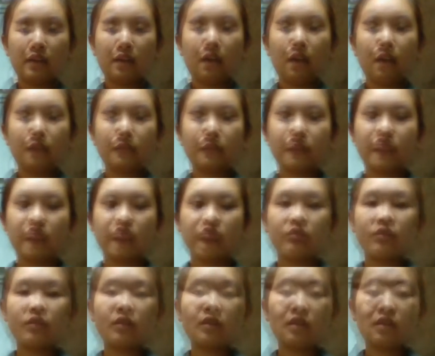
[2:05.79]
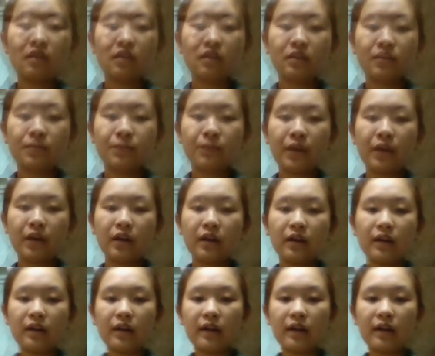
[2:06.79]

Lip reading: First, the speaker